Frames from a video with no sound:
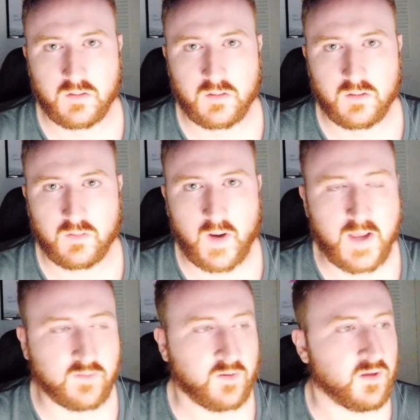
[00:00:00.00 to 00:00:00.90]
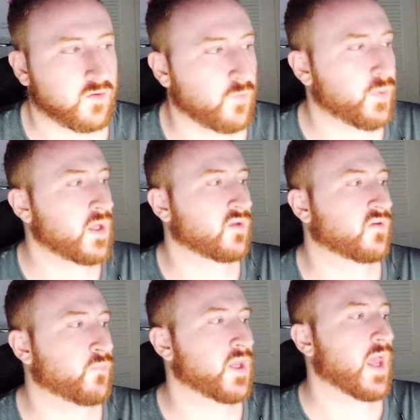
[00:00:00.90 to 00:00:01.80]
Right? To
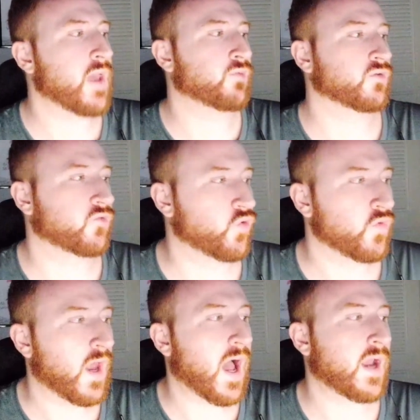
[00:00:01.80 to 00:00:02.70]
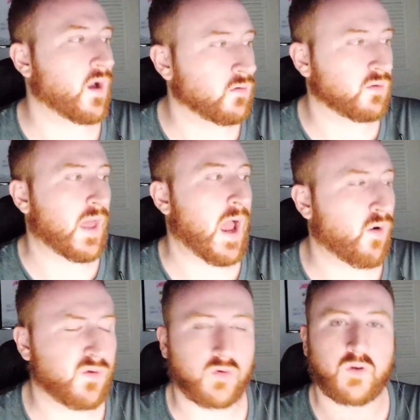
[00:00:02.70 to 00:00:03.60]
be able to not allow
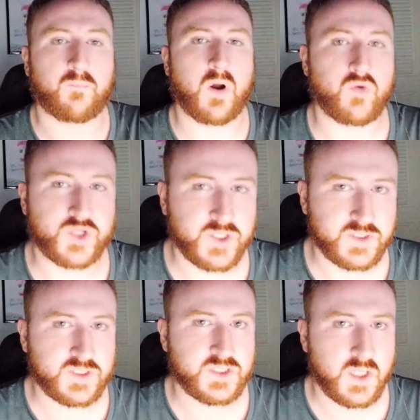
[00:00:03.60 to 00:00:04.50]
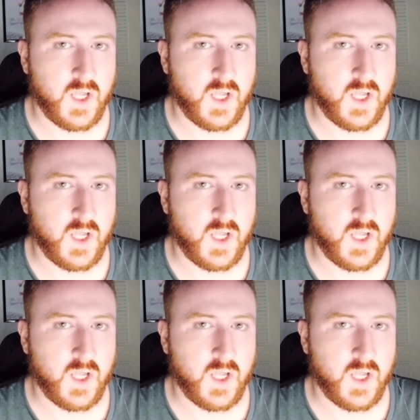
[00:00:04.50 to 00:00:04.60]
your emotions